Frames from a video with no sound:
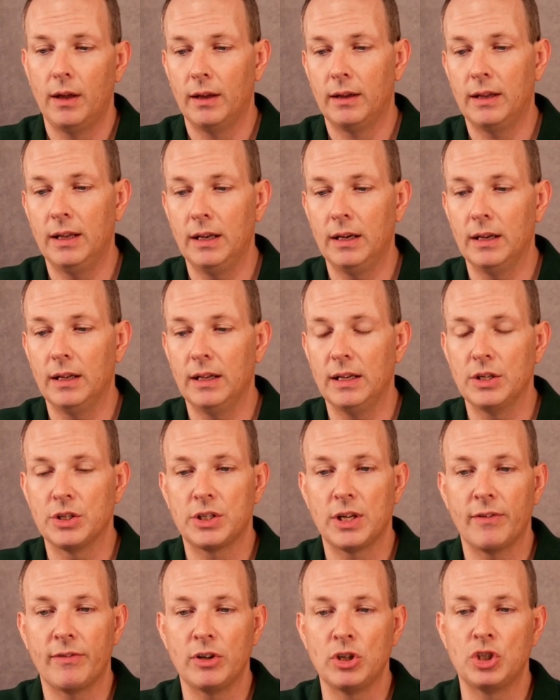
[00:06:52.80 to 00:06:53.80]
king to
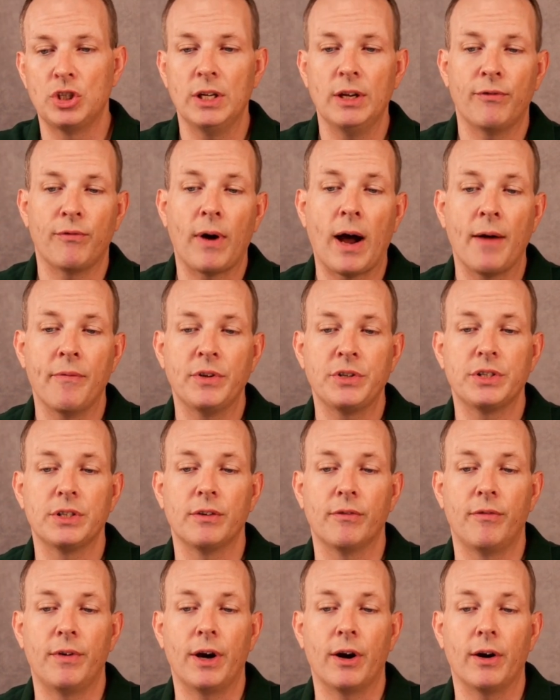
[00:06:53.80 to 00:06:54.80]
e7, g5. This is a
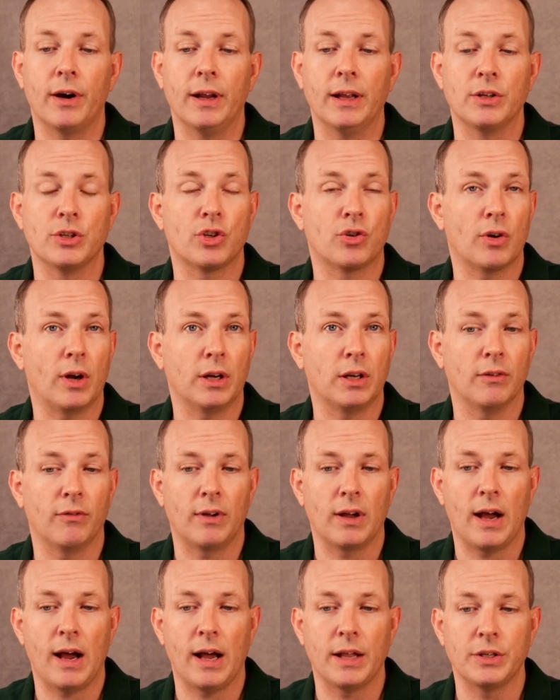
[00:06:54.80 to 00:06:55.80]
very instructive
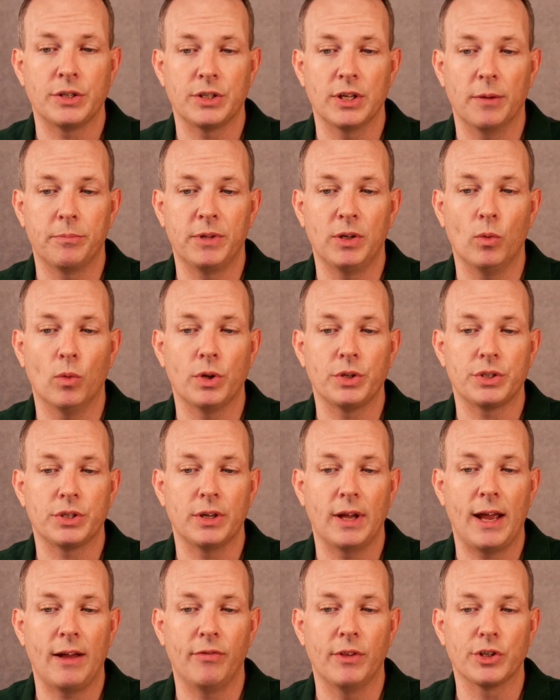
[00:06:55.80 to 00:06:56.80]
concept. He wants to
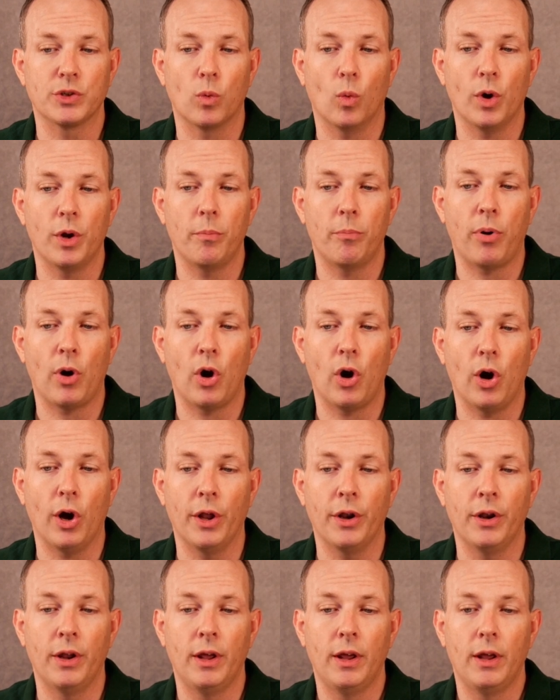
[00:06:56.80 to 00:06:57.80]
have this one
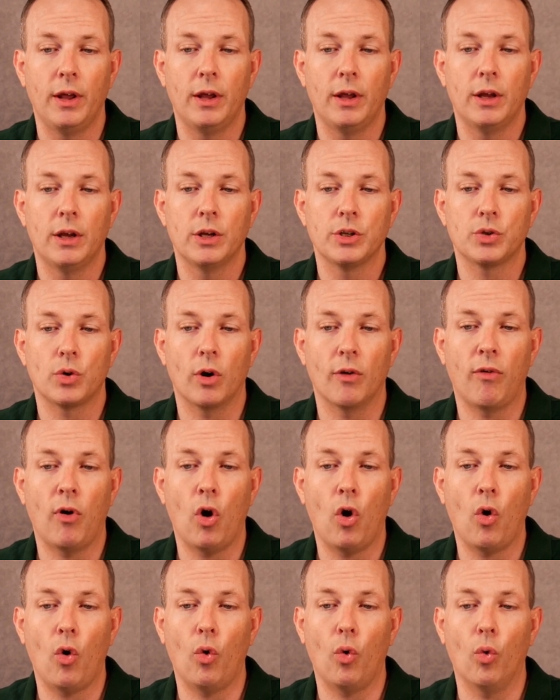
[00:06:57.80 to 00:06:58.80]
pawn sort of
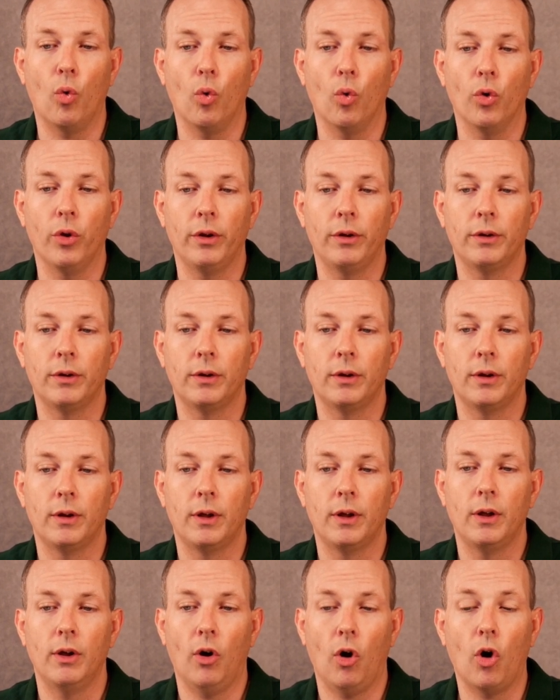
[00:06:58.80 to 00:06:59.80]
hold
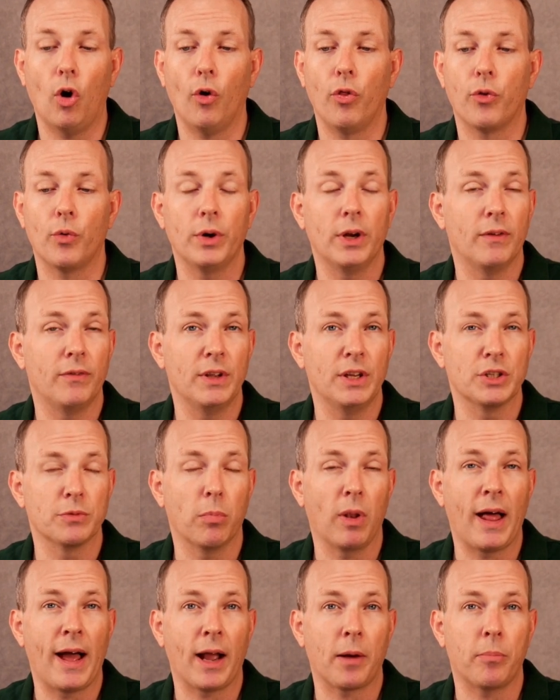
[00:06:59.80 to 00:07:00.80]
all three of these
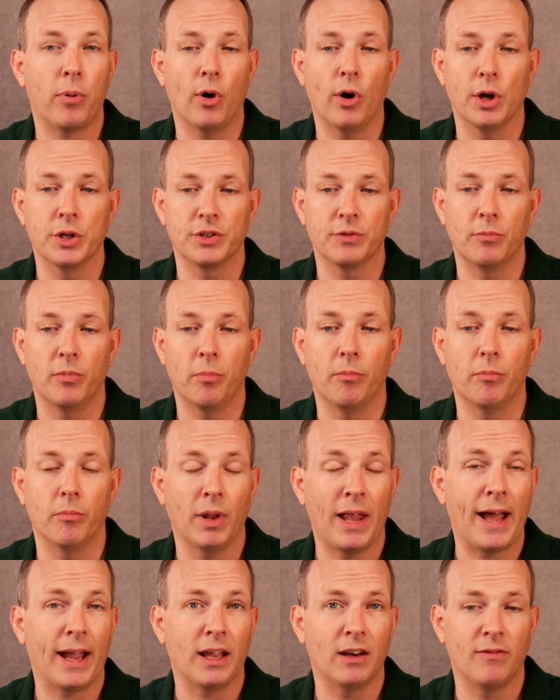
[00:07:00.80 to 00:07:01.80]
black pawns,
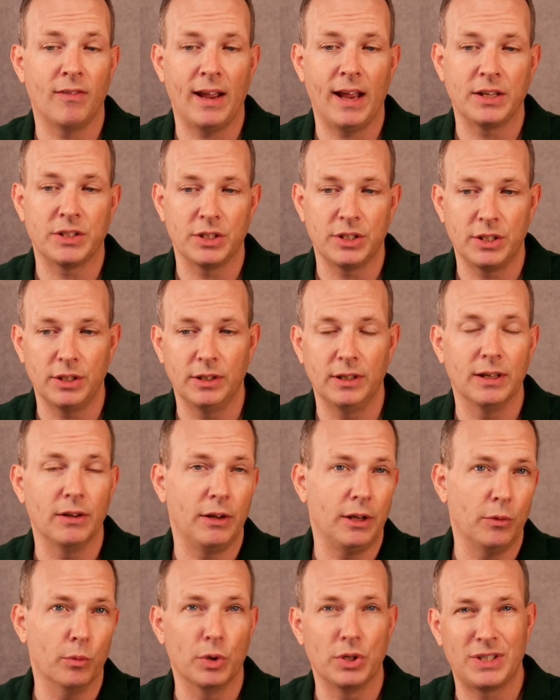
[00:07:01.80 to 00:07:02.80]
black advances he get,
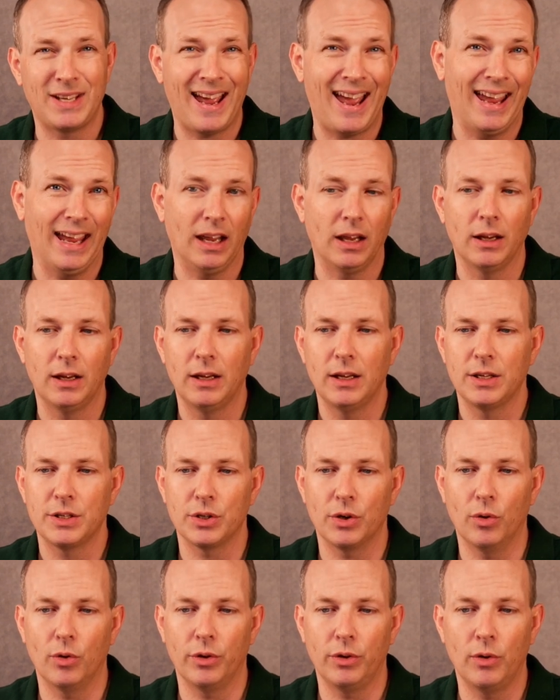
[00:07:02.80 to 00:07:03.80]
he would take.
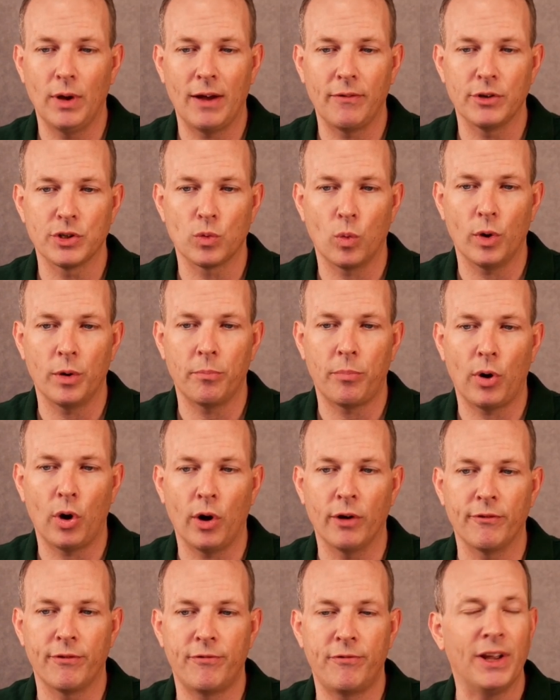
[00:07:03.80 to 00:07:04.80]
So you have this one
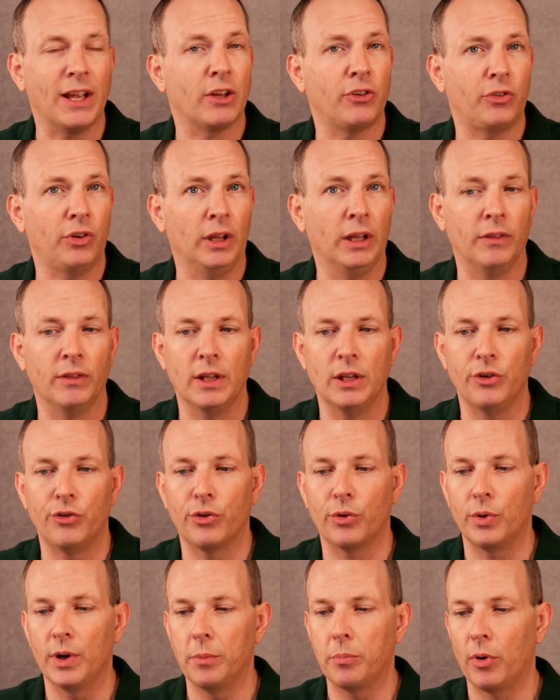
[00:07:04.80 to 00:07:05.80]
pawn fixing these
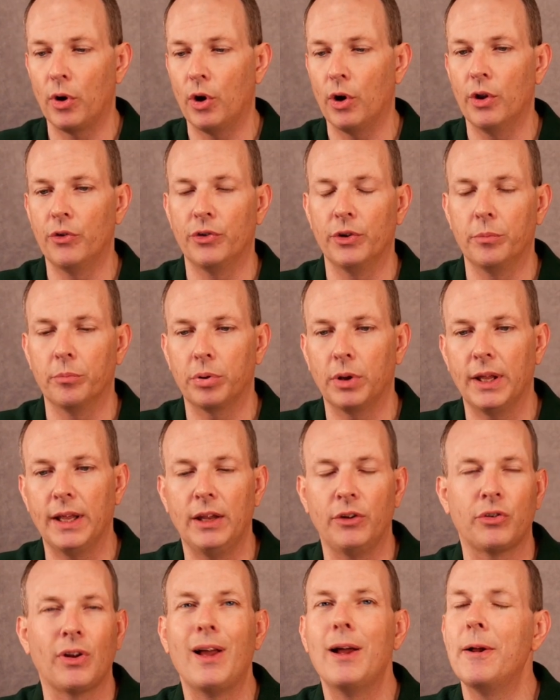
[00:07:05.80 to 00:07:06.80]
three pawns in
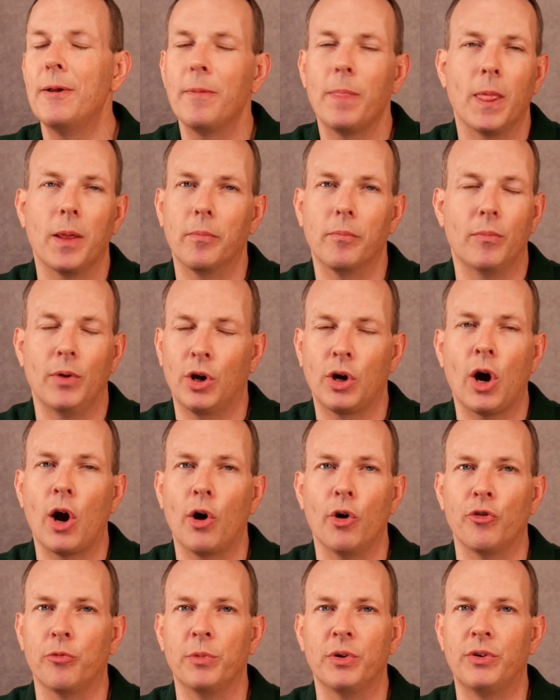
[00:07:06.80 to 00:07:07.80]
place.
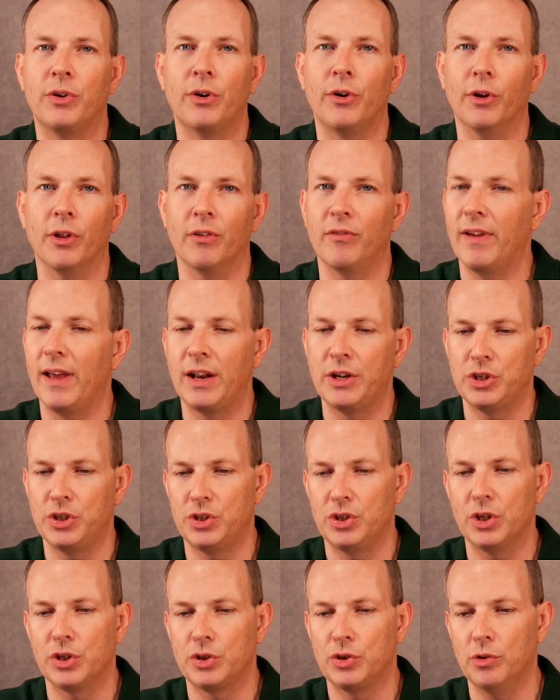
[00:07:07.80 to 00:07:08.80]
Makaro's material advantage is
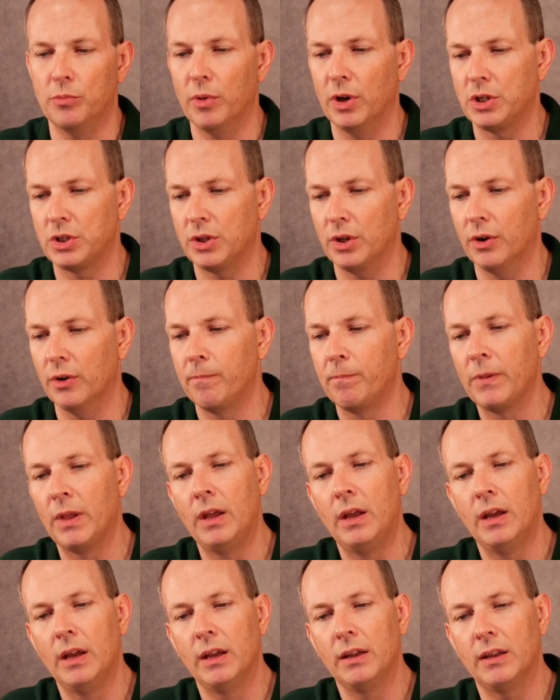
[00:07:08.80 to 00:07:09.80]
just too much, though
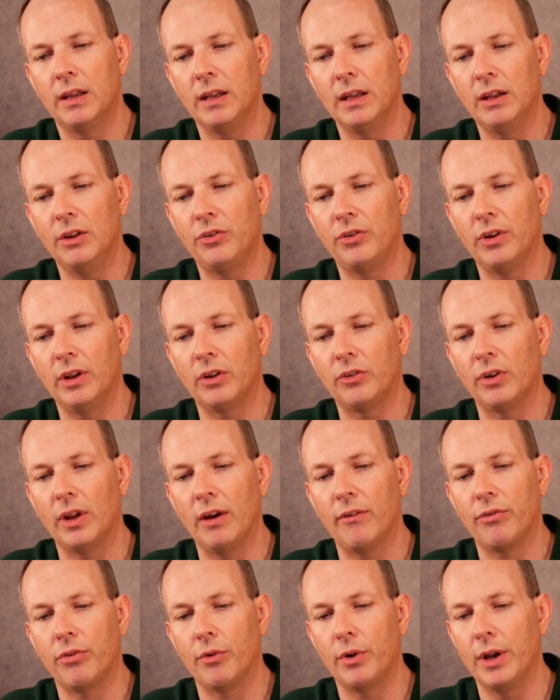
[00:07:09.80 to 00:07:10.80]
king e6,
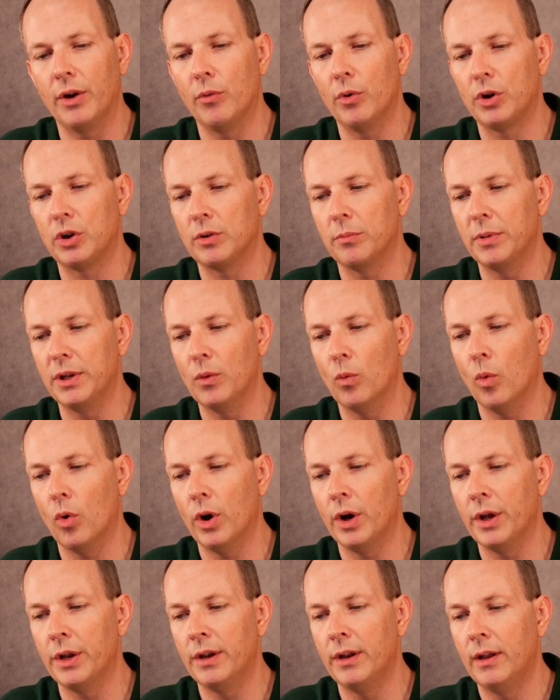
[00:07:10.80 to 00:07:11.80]
f3, rook to
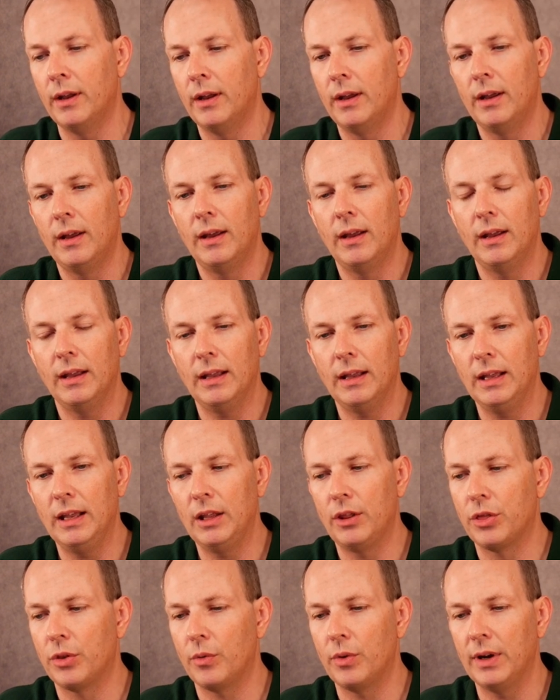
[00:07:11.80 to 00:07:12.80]
b1,
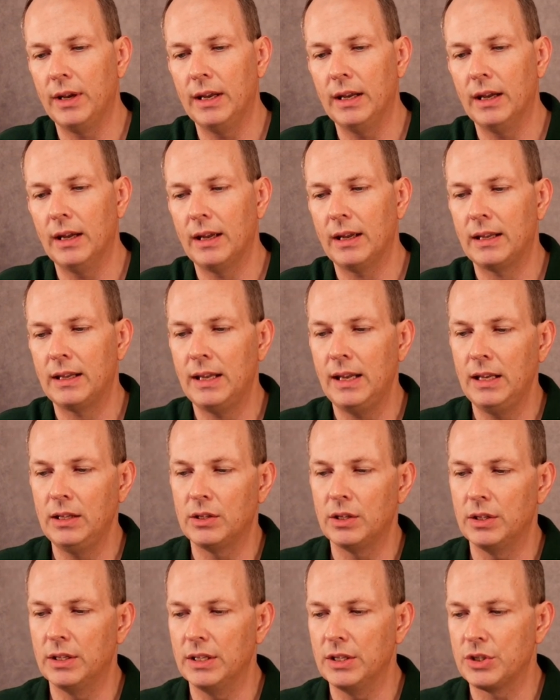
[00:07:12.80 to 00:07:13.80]
e3, king
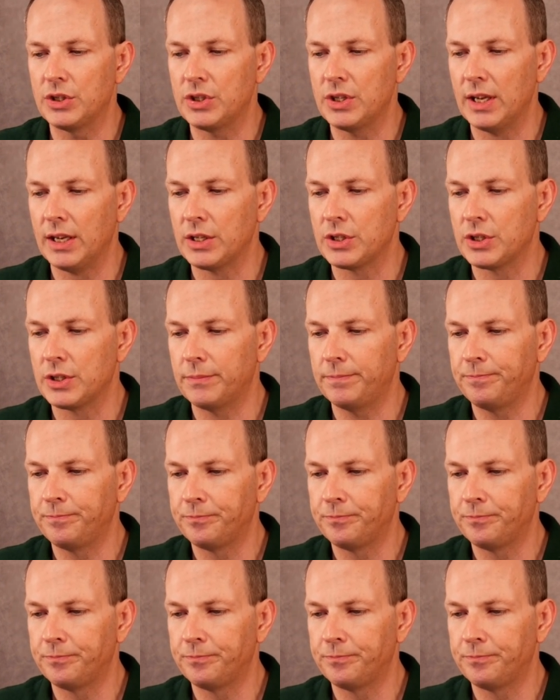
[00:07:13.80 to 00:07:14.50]
to d6,